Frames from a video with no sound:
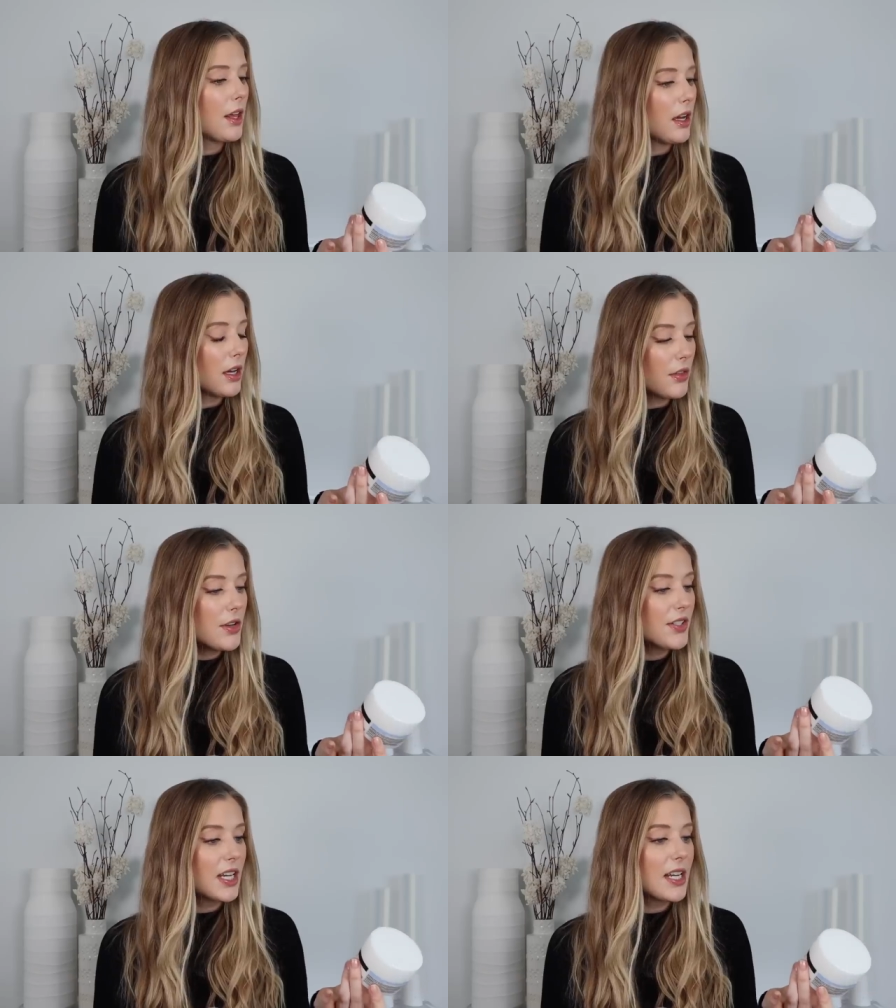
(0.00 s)
The
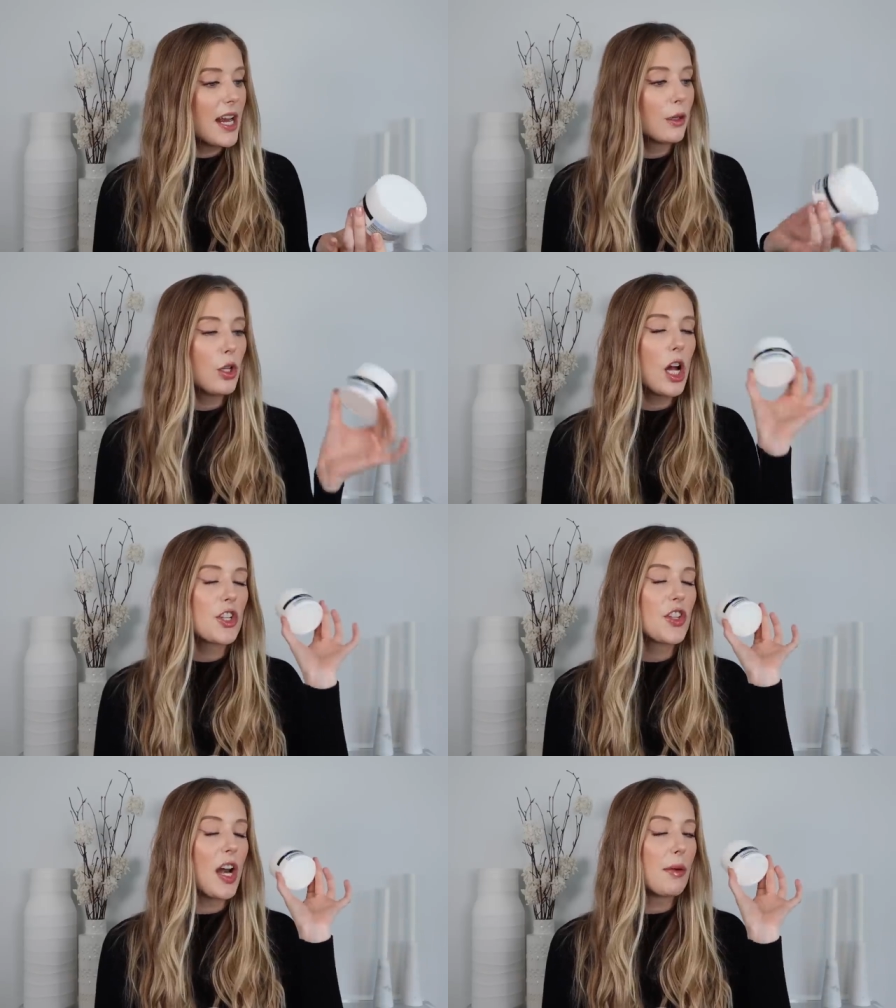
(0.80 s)
other skincare
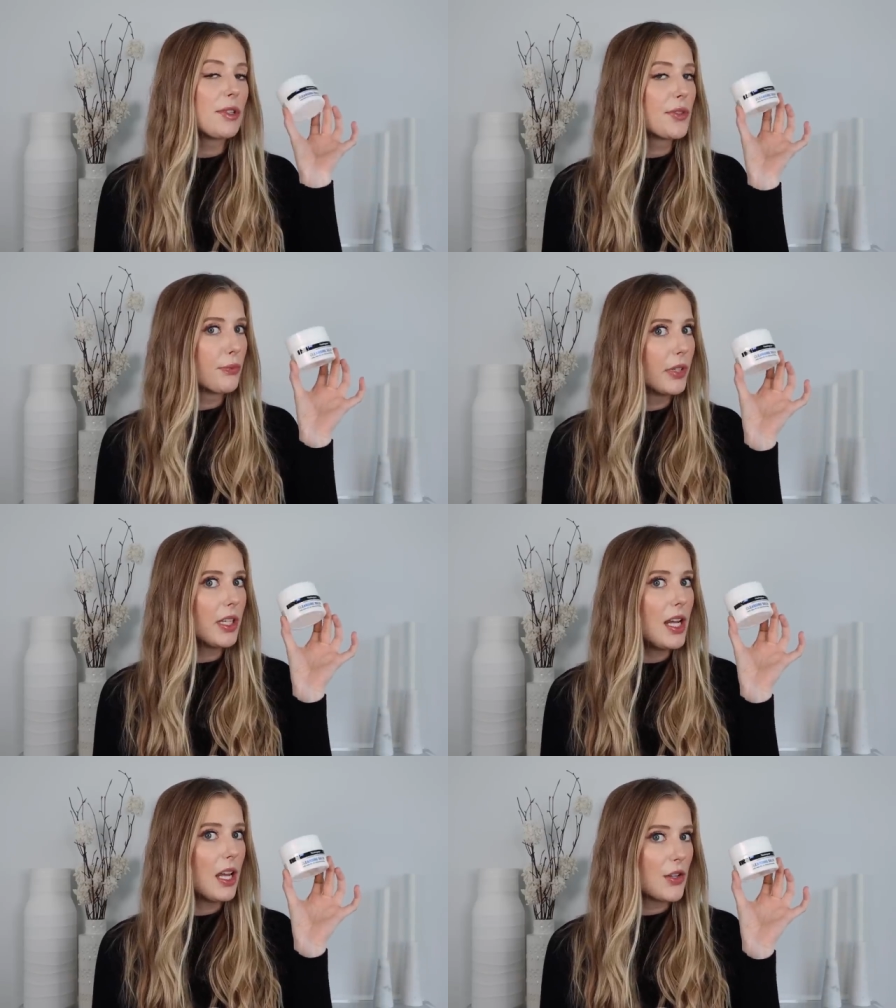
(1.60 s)
launch that I was
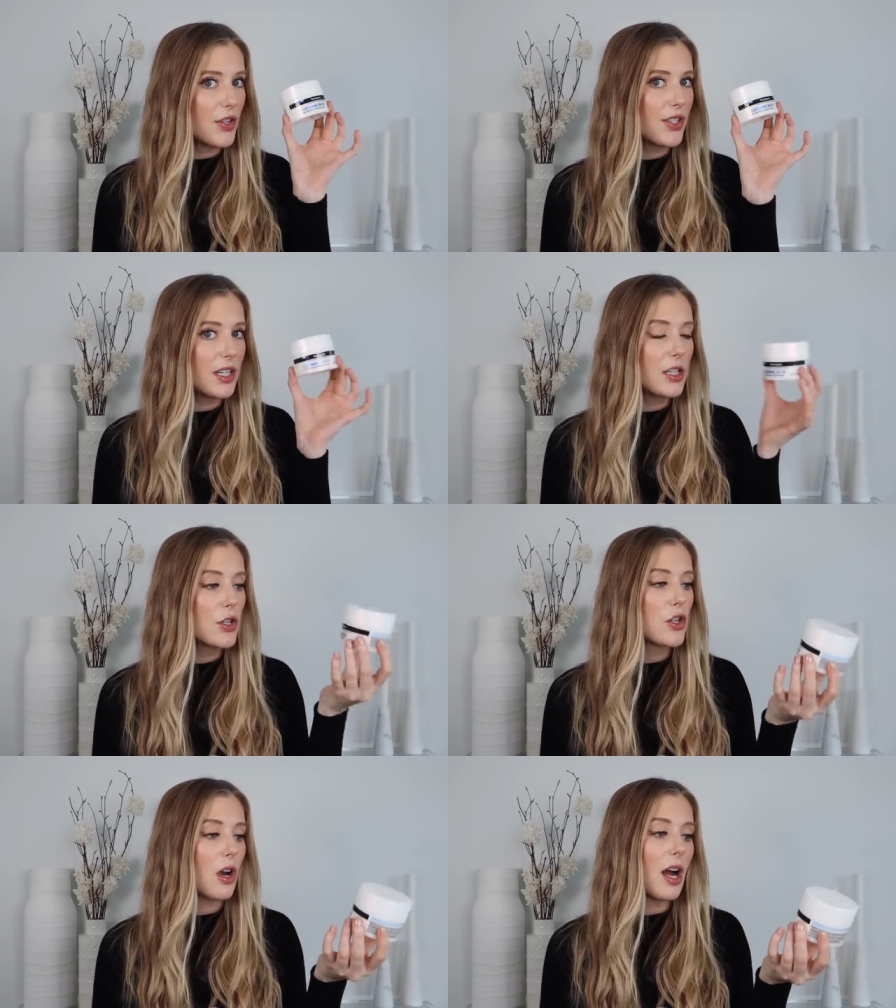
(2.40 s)
really interested to
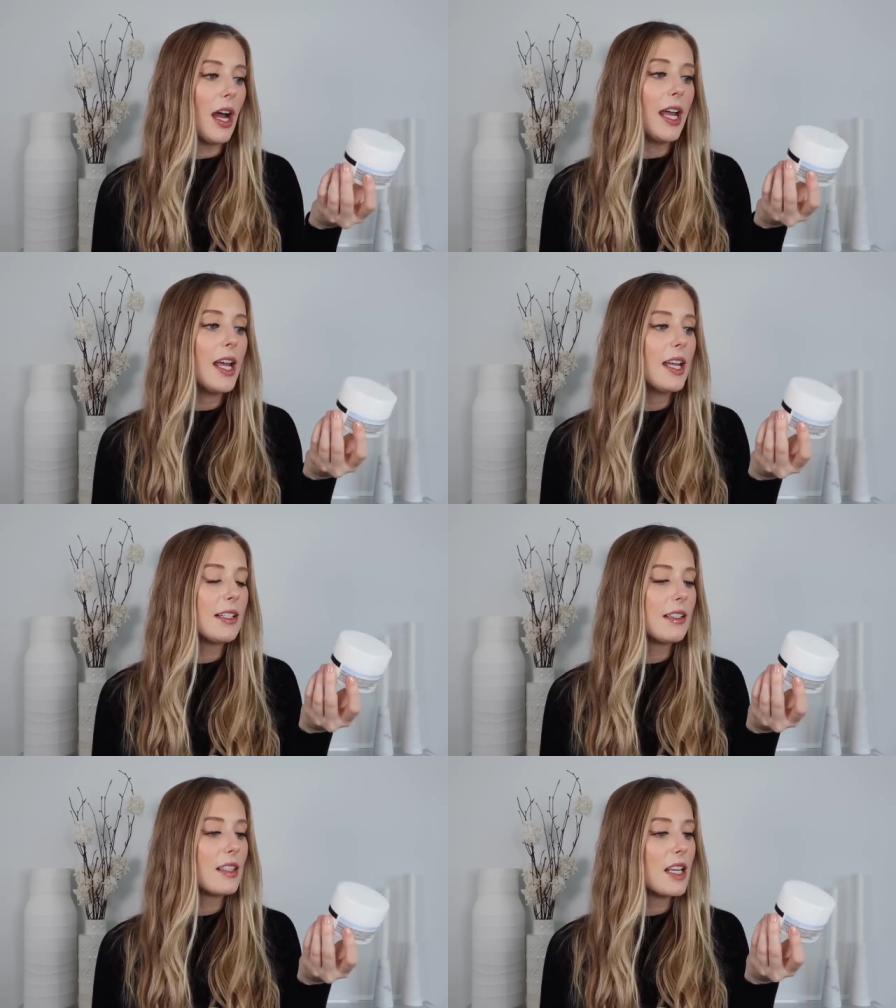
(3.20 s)
try
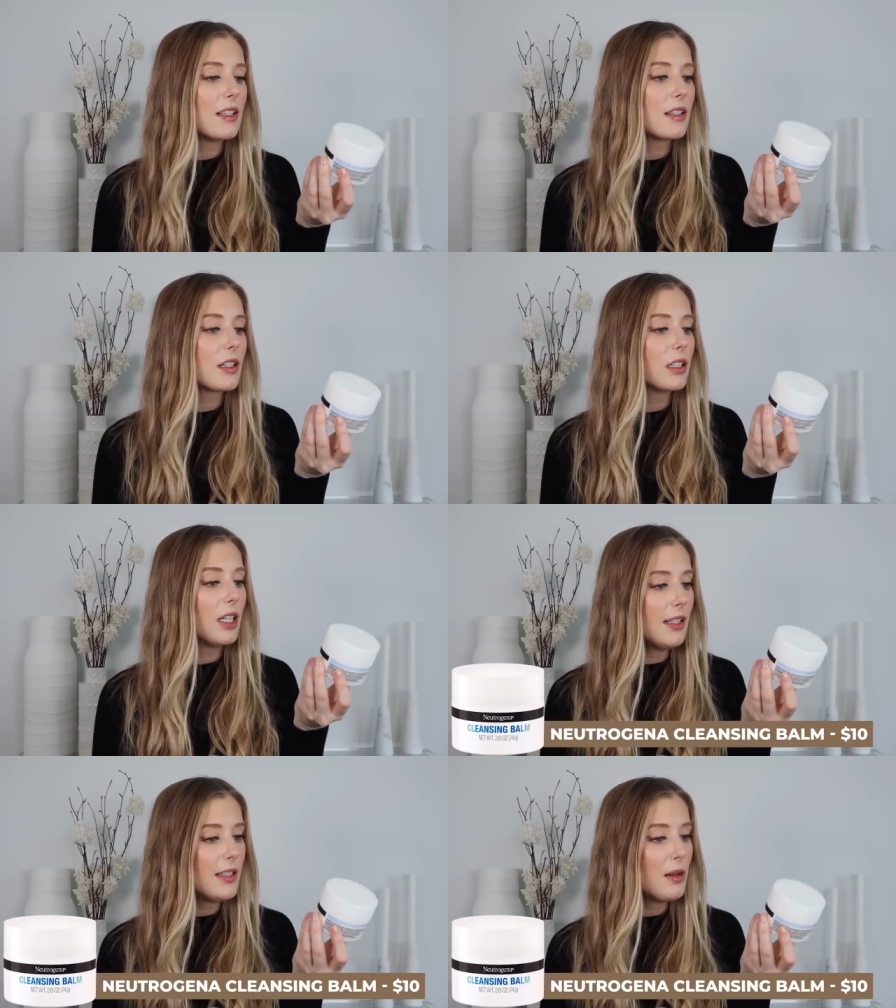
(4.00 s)
is this
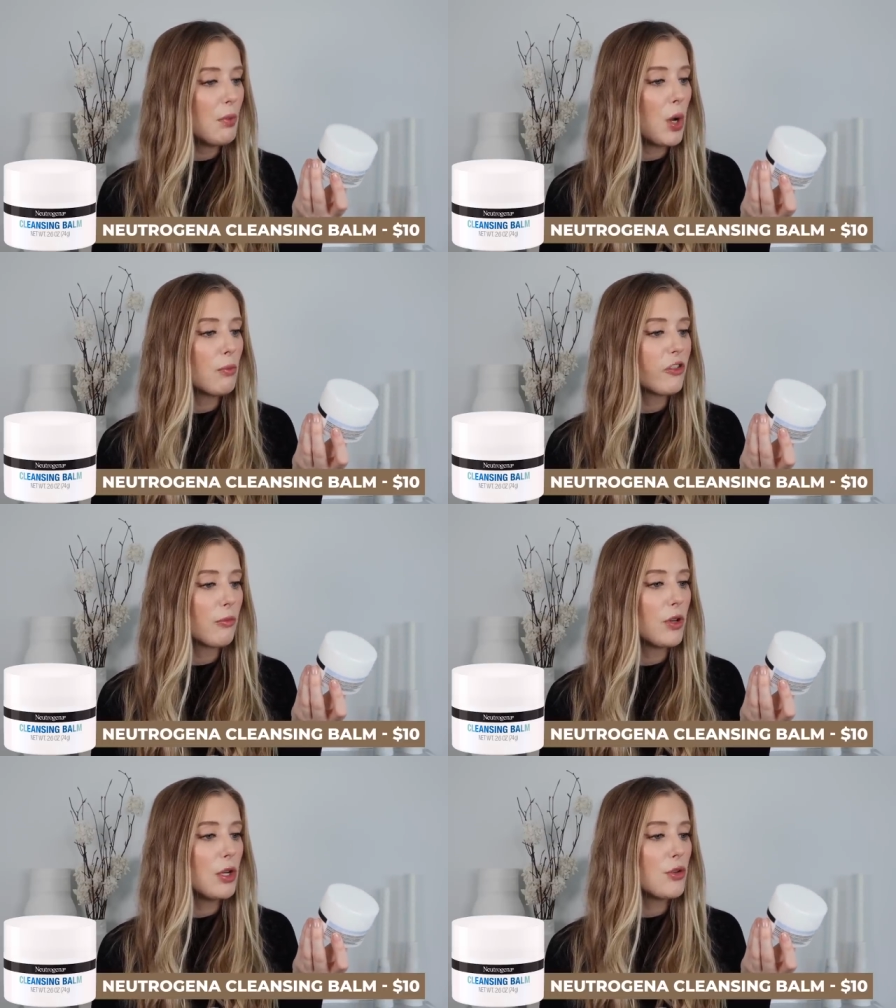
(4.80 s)
cleansing balm
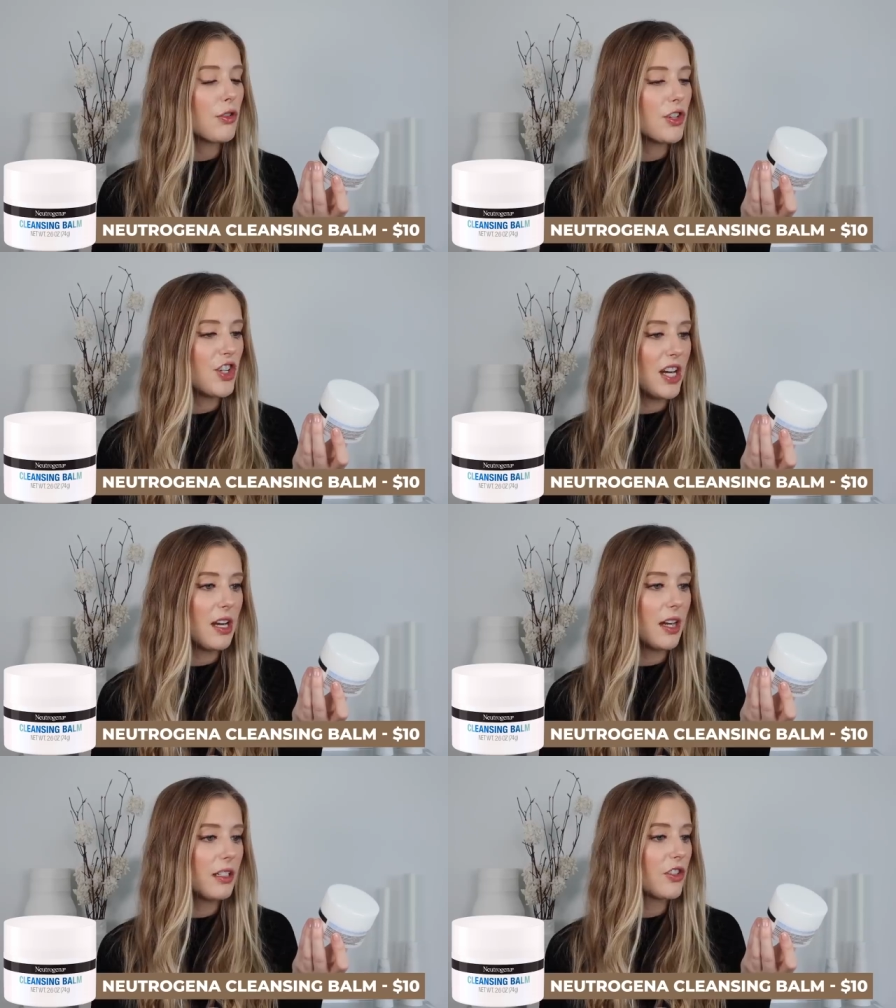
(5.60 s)
from
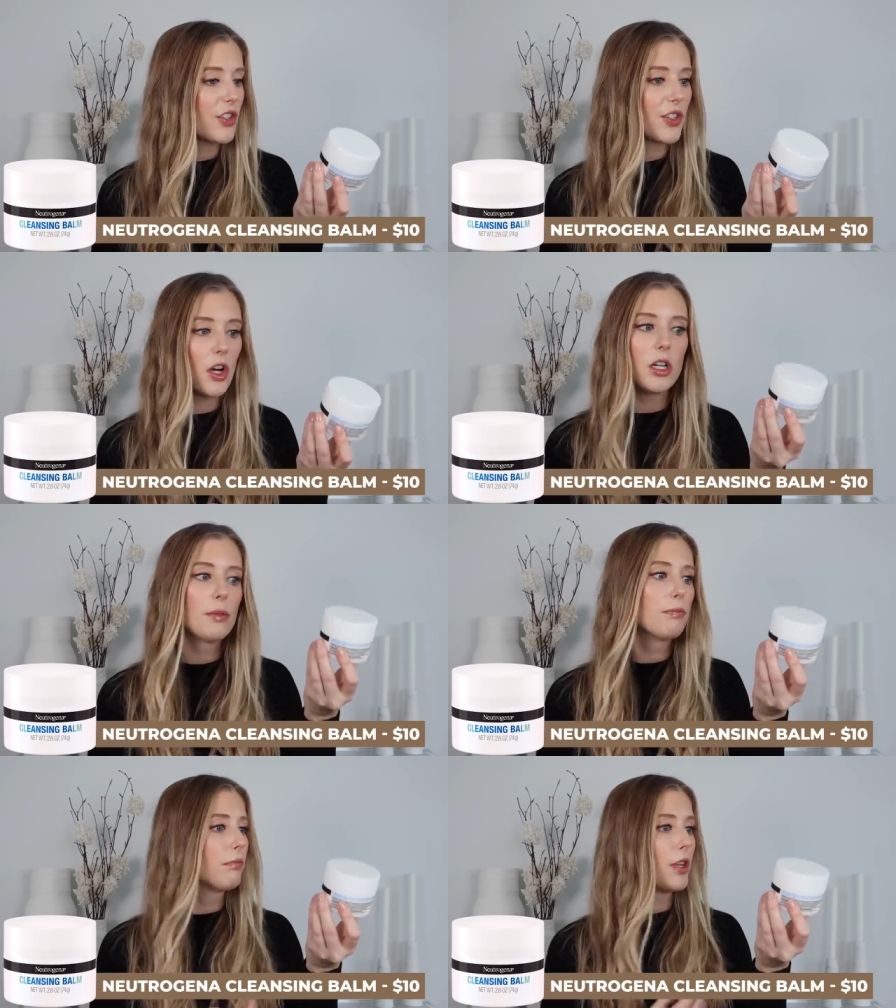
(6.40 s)
Neutrogena. It's just
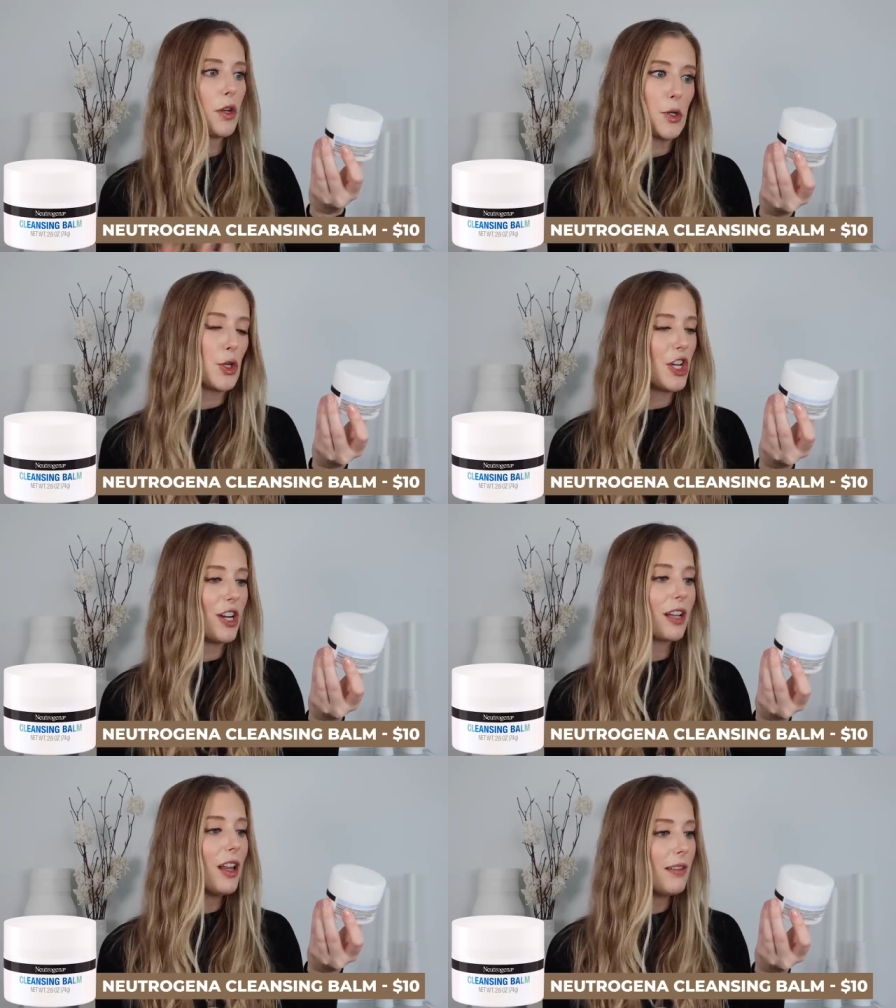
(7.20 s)
called the
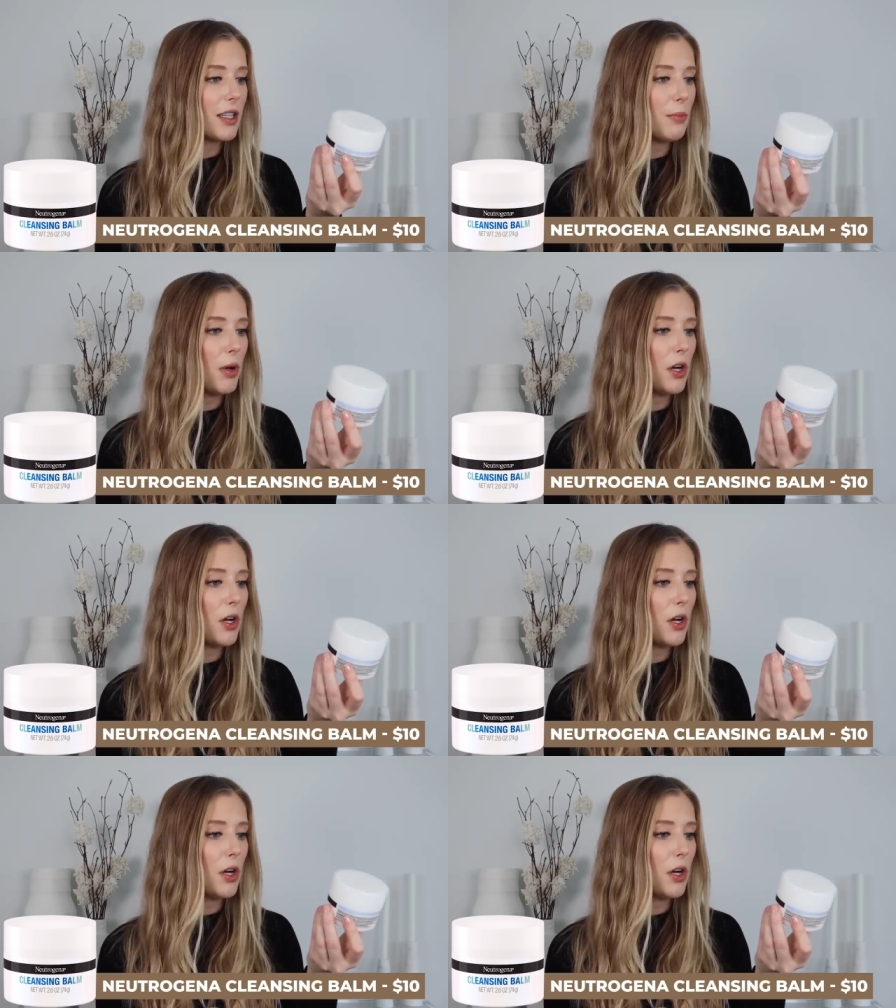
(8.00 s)
Neutrogena Cleansing